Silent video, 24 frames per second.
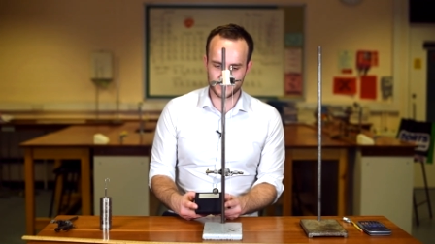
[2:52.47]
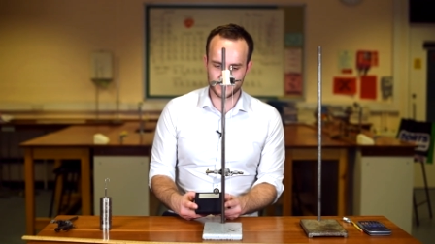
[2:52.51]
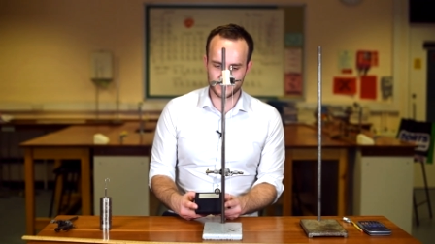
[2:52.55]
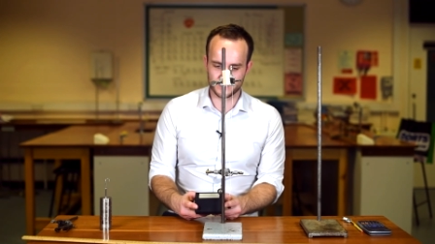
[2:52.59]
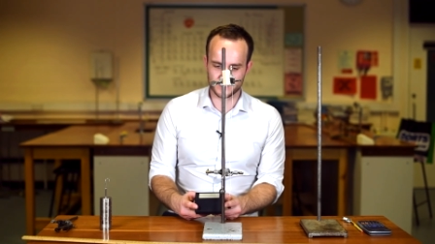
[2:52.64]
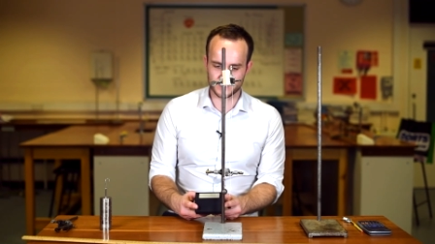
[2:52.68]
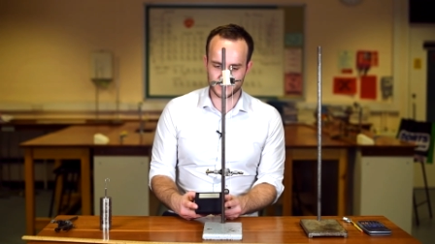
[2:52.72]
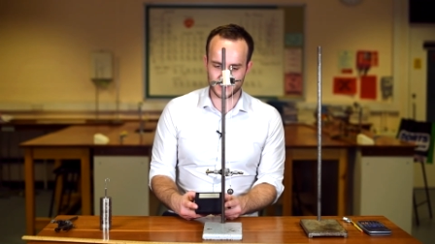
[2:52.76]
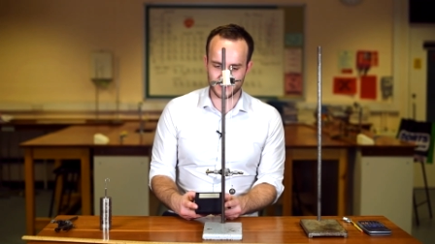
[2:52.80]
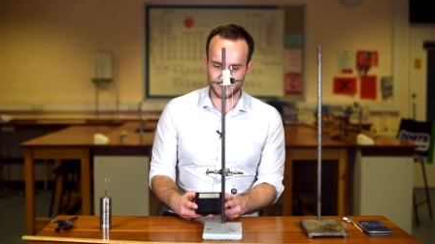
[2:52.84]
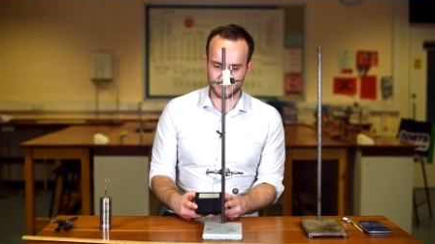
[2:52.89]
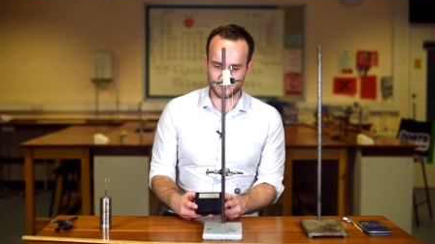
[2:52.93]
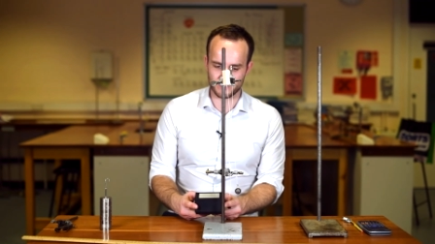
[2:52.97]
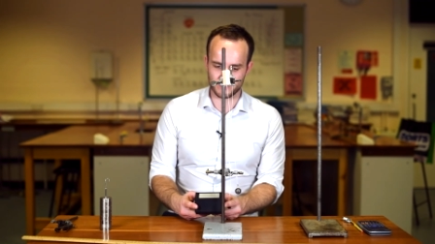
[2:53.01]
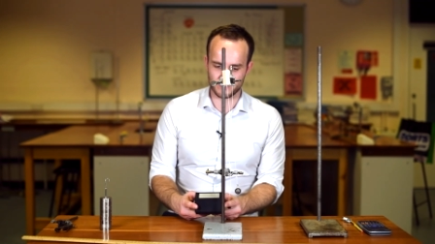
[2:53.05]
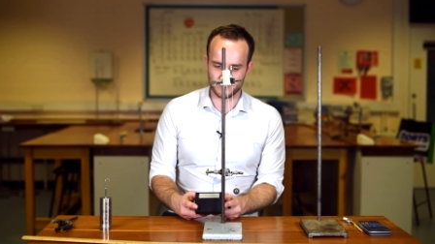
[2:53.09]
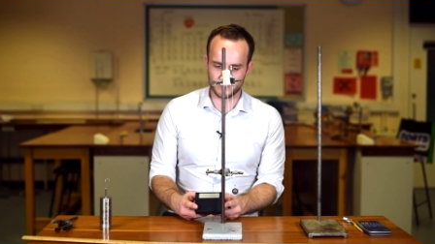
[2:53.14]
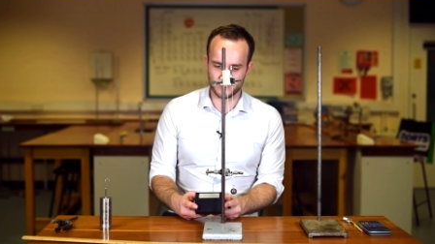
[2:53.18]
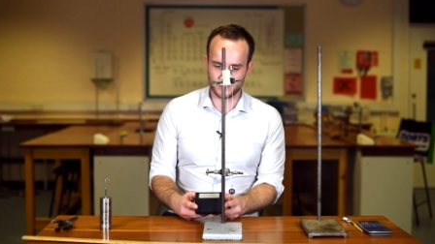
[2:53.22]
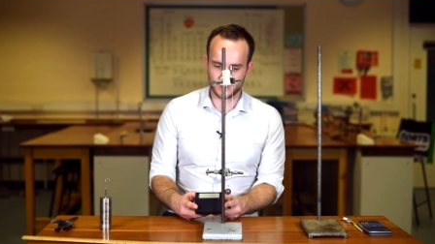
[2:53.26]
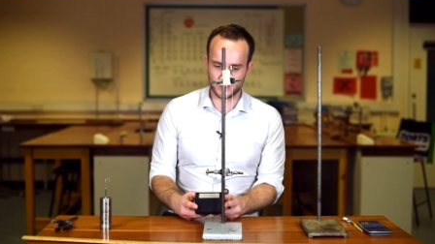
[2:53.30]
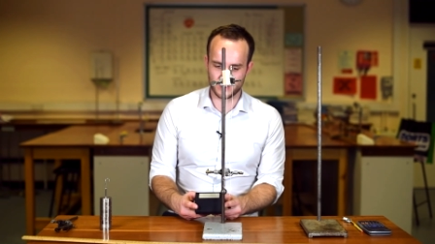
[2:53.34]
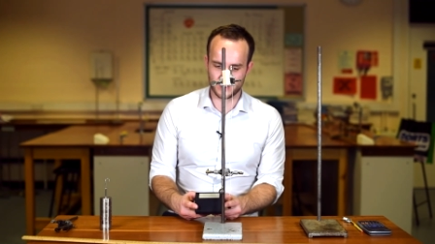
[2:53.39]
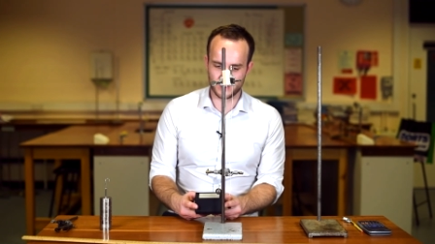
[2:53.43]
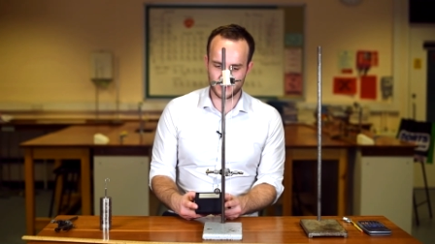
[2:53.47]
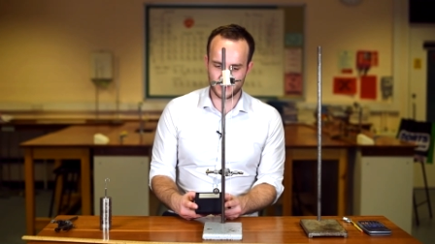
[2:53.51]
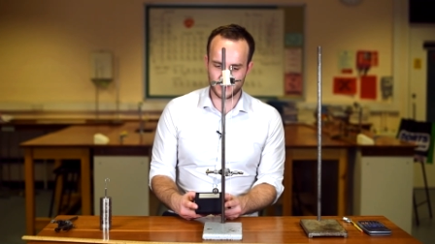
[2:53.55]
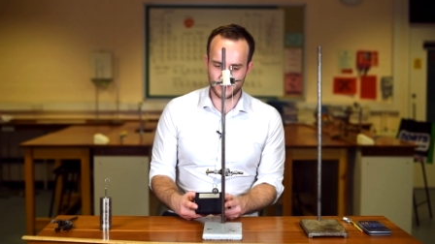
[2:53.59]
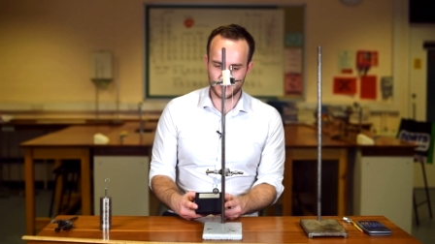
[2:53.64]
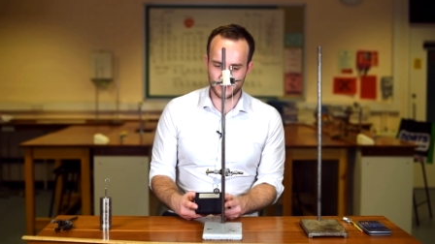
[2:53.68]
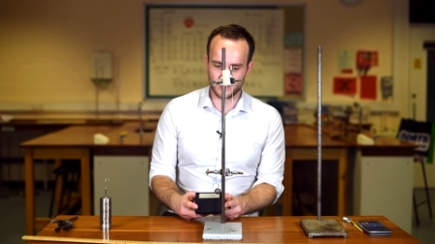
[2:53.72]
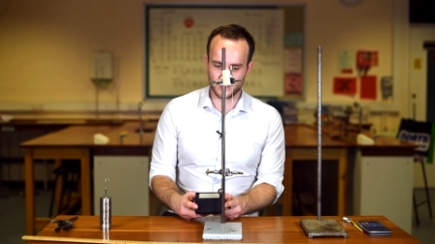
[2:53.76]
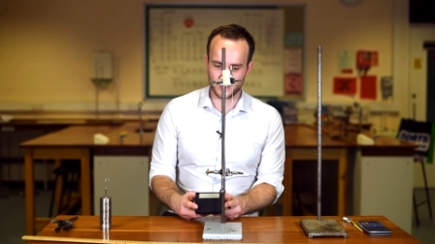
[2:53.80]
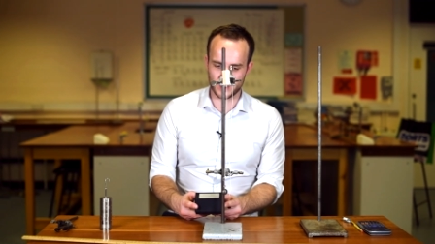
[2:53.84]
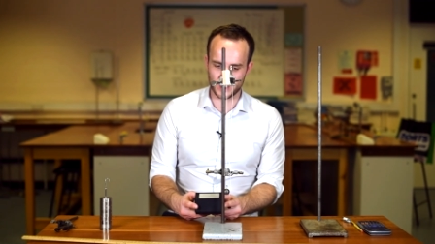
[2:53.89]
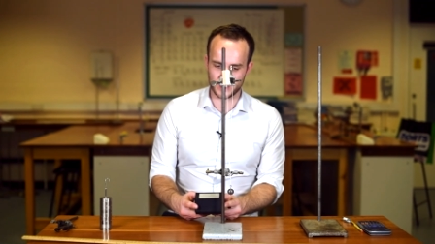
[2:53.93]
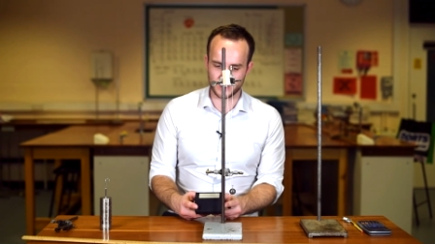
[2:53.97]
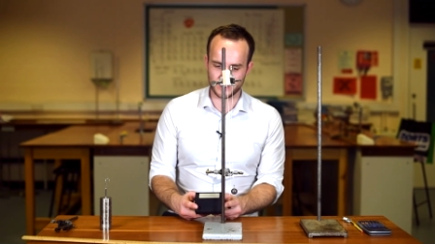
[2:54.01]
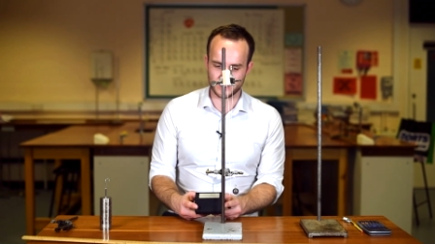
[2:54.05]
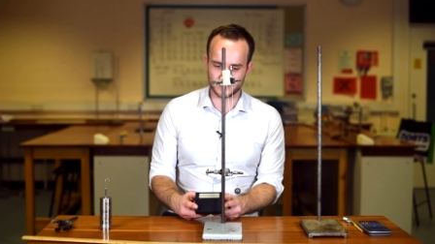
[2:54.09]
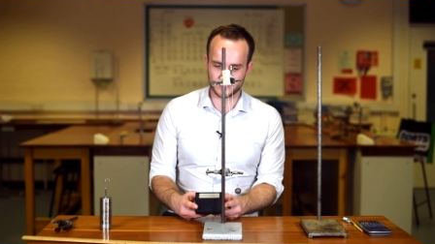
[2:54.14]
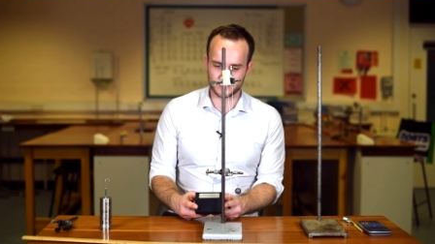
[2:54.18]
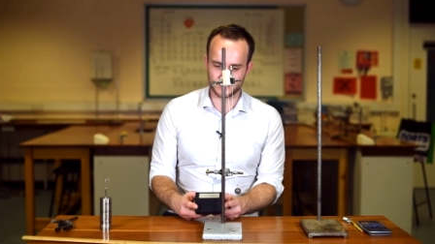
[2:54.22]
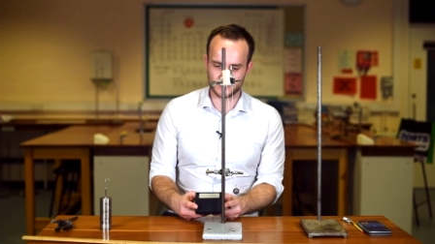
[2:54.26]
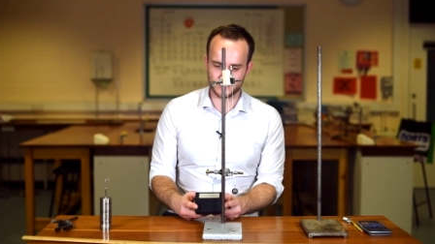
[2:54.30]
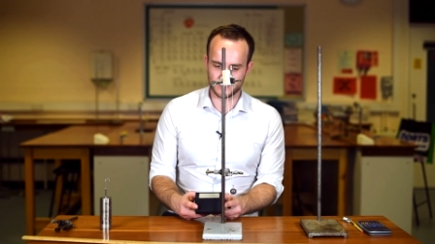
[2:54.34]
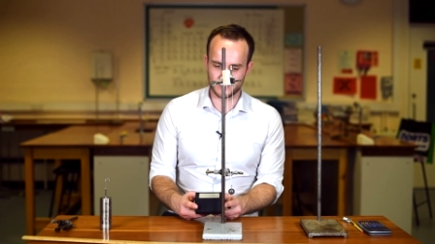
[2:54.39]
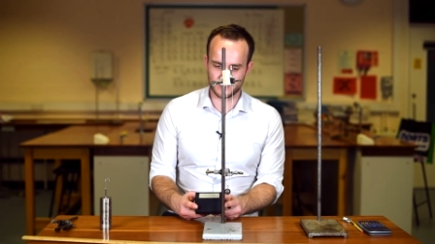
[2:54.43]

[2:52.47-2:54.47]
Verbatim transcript: seven, eight,